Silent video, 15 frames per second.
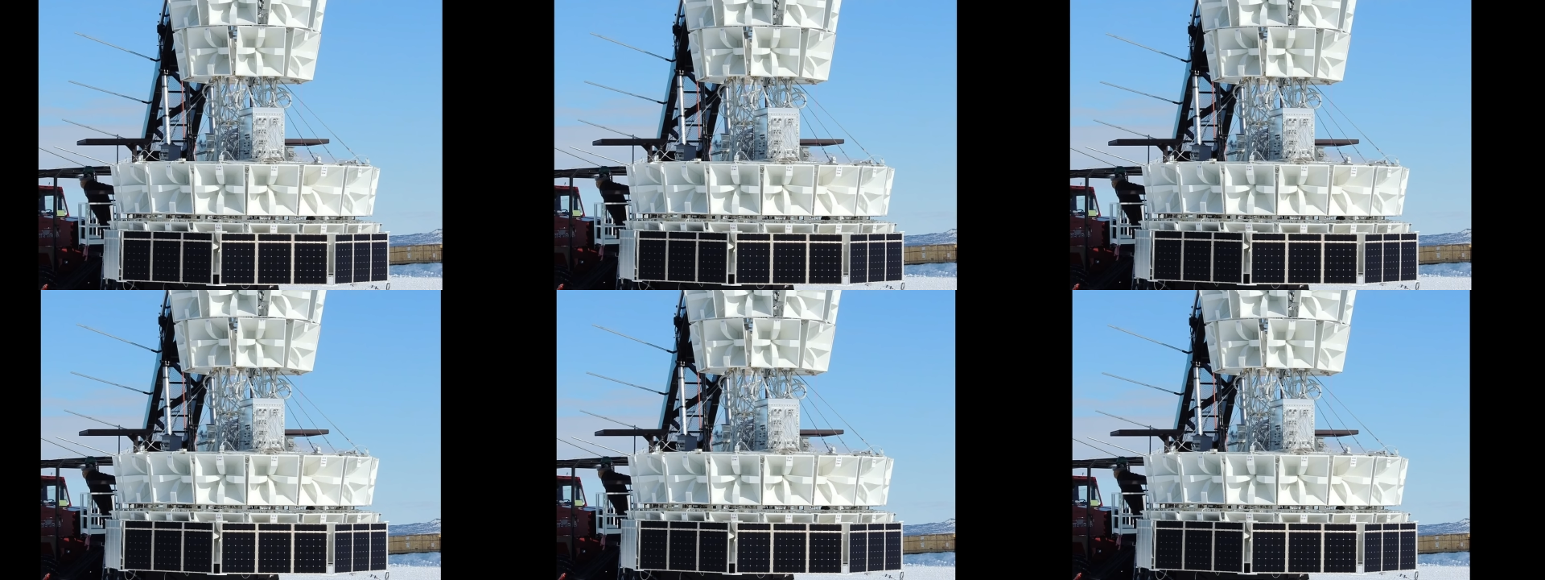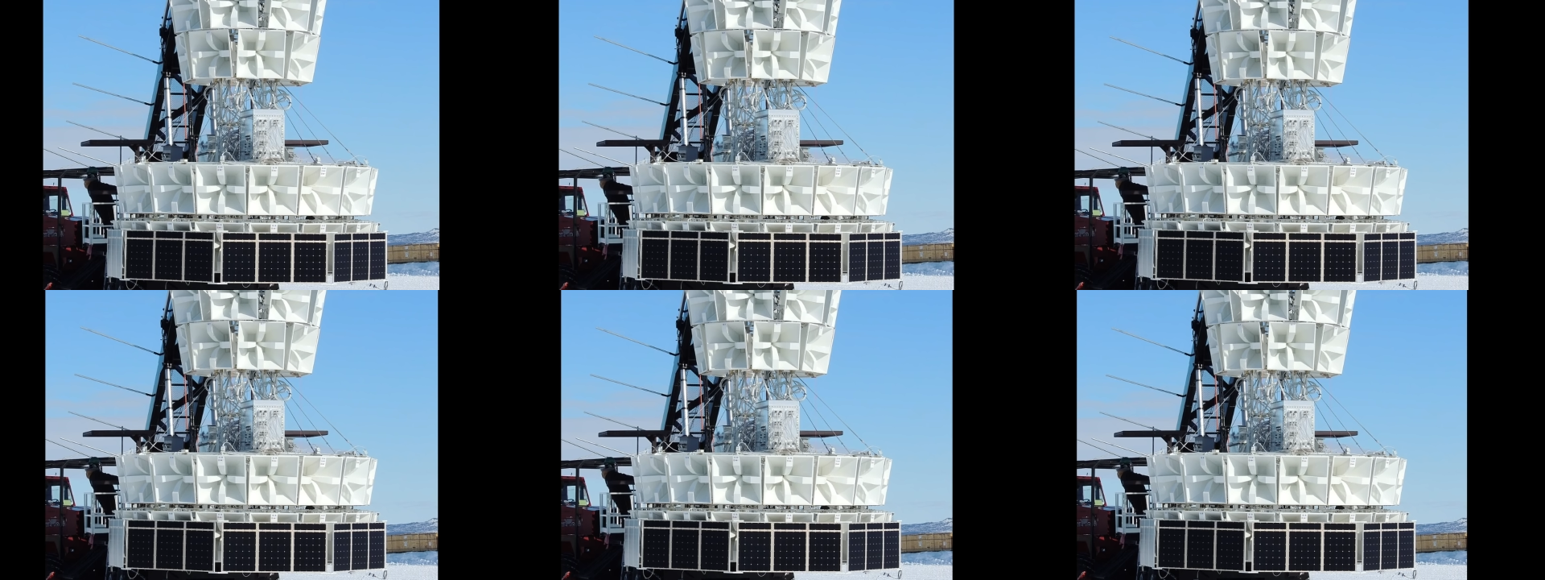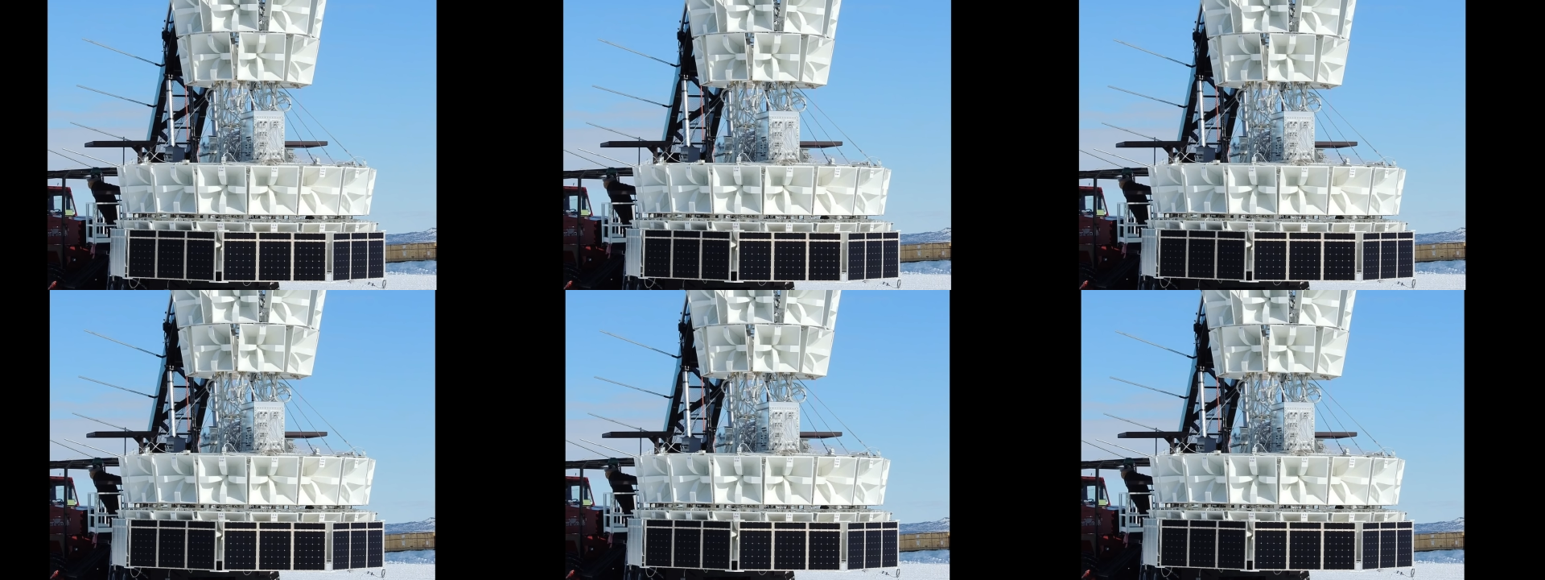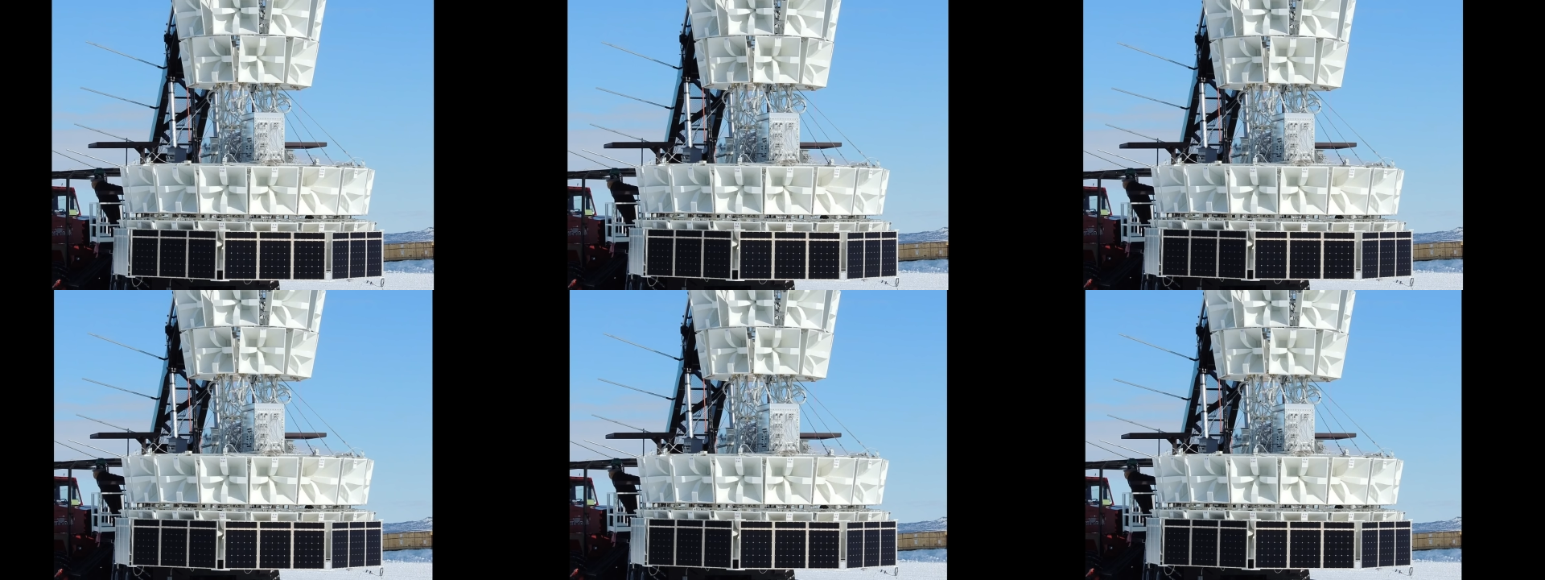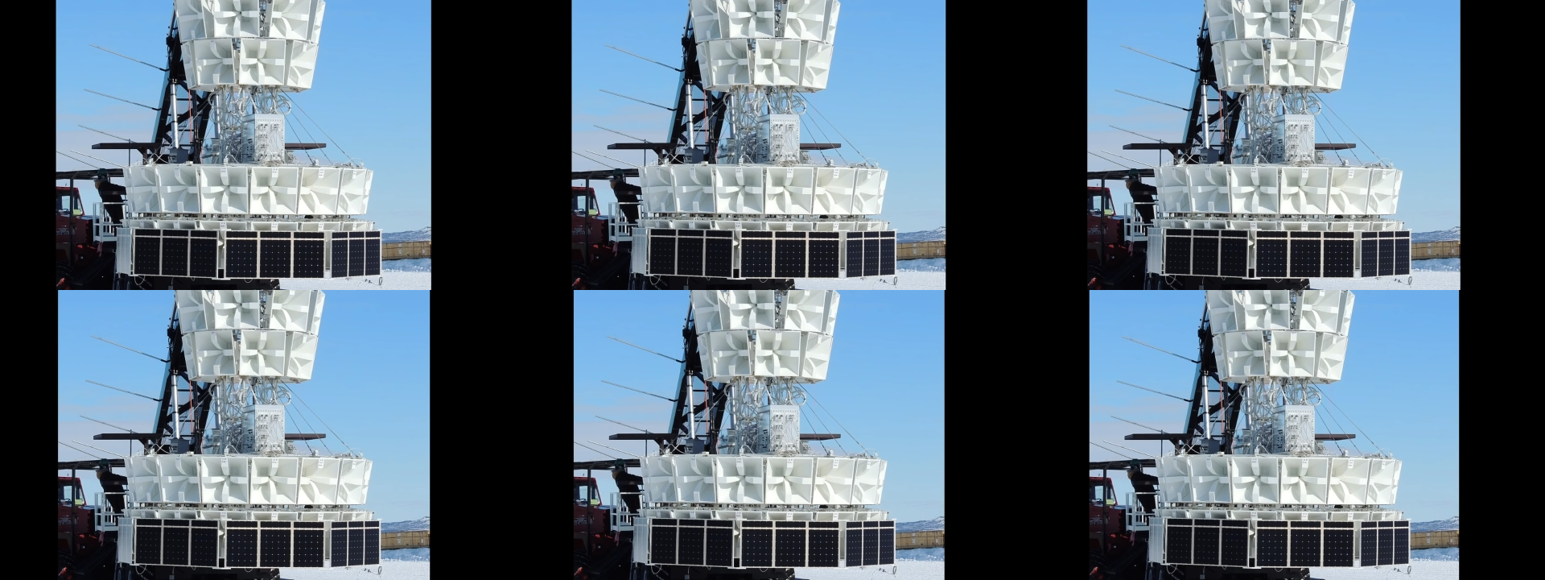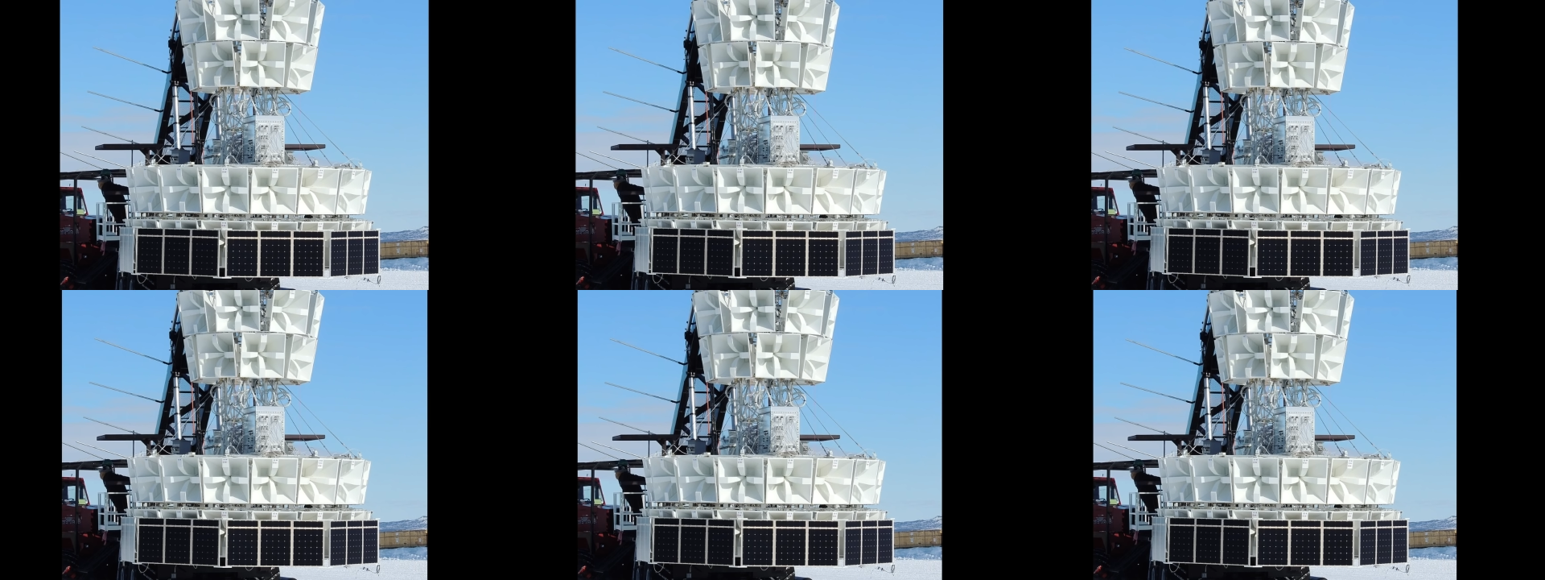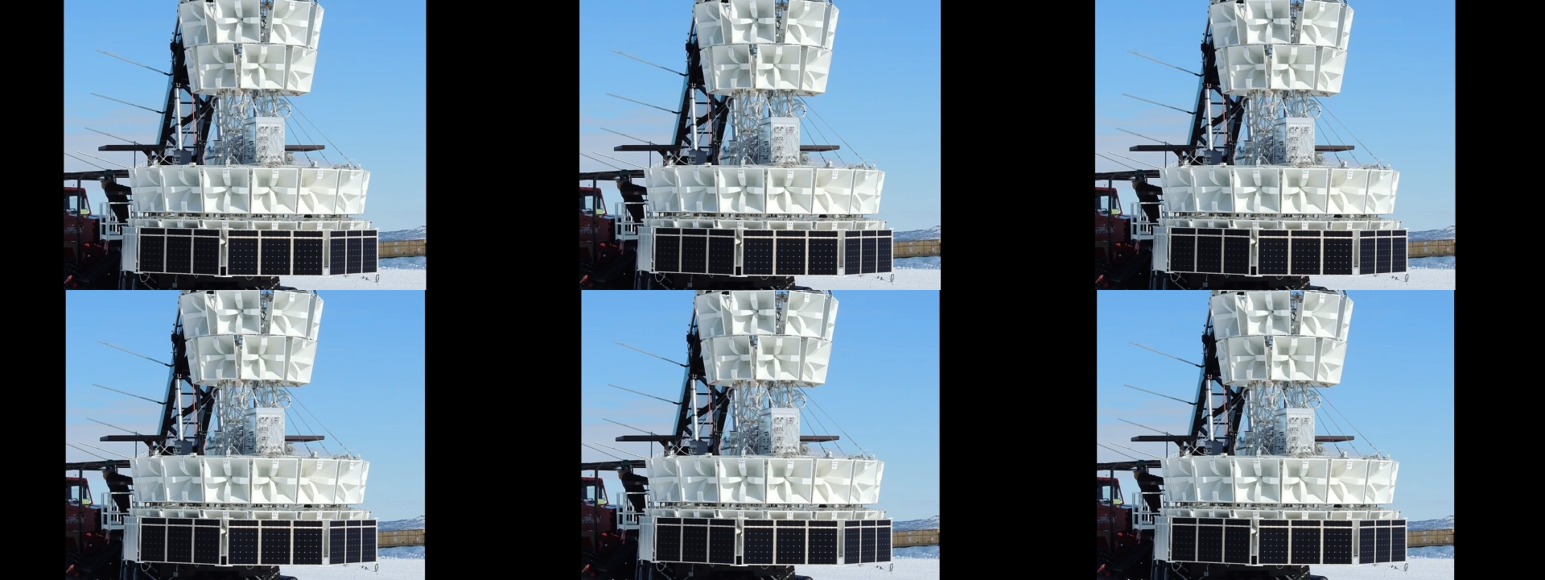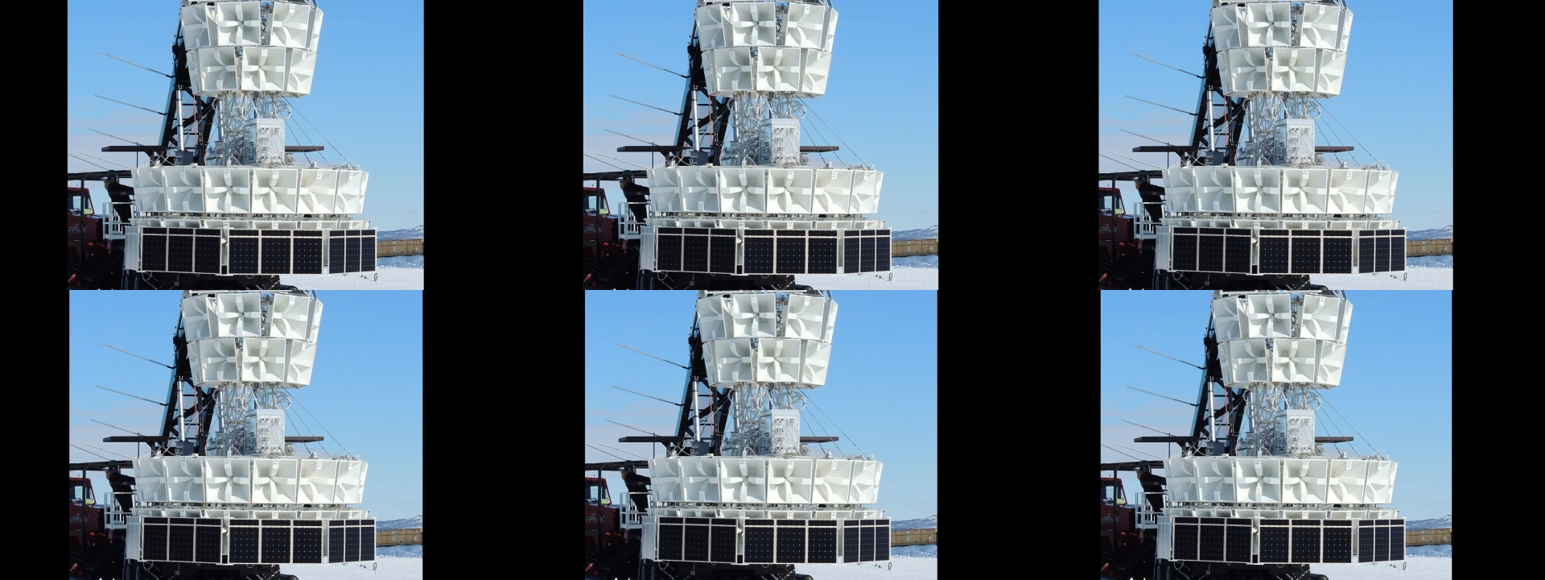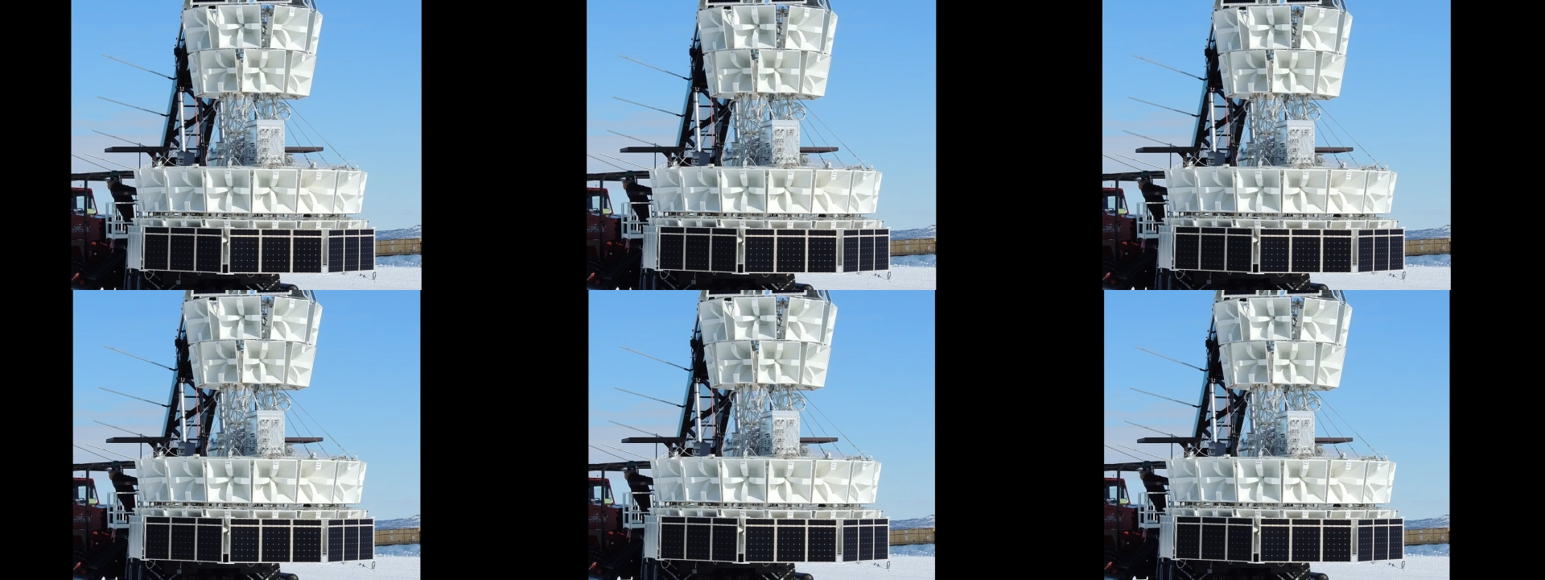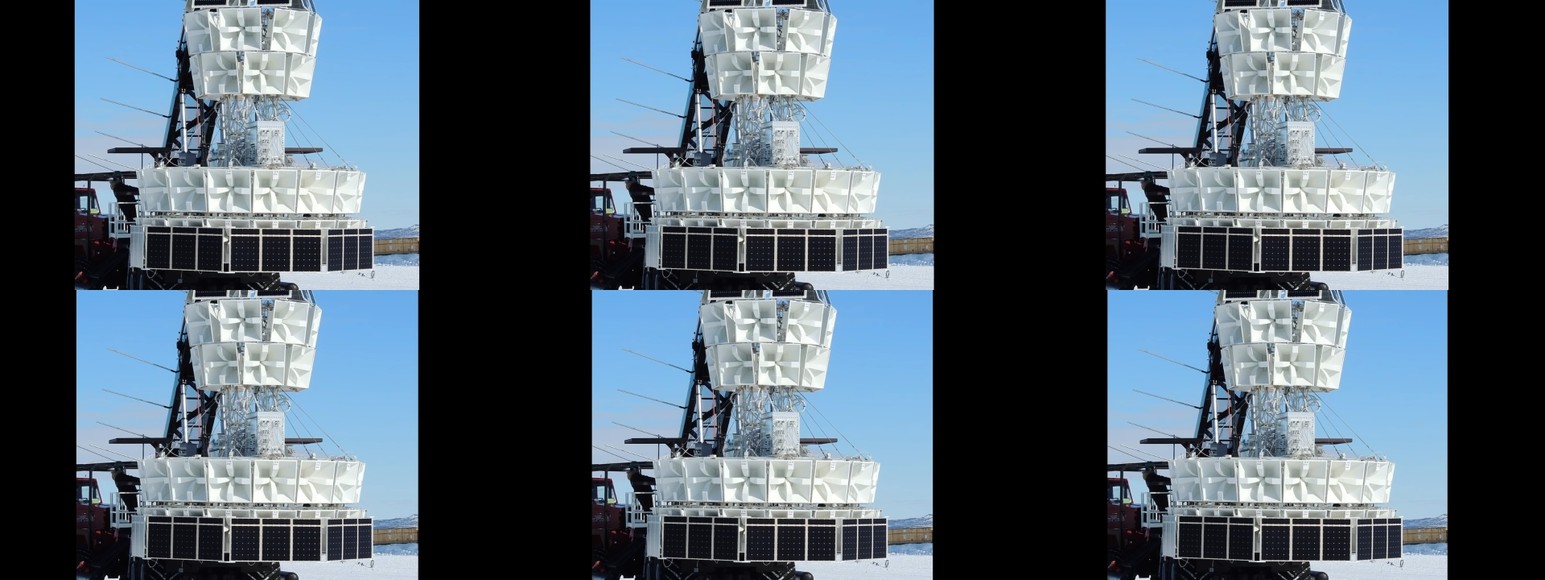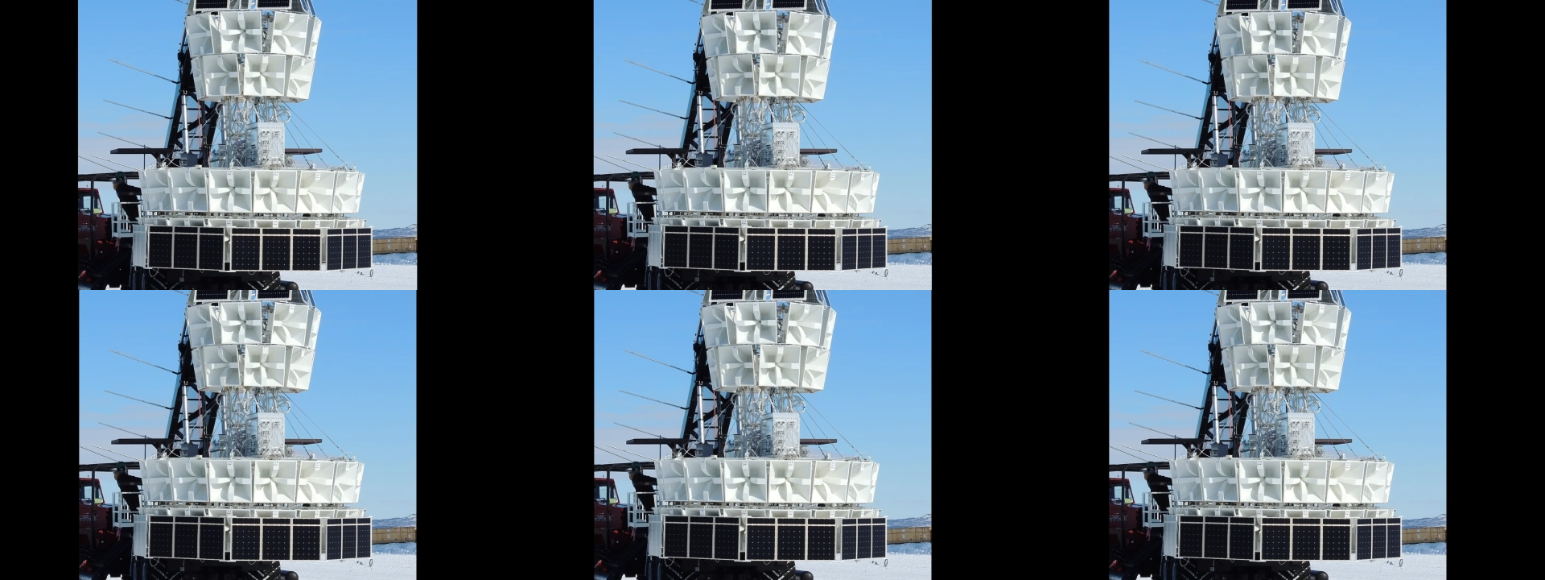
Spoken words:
(no speaker visible)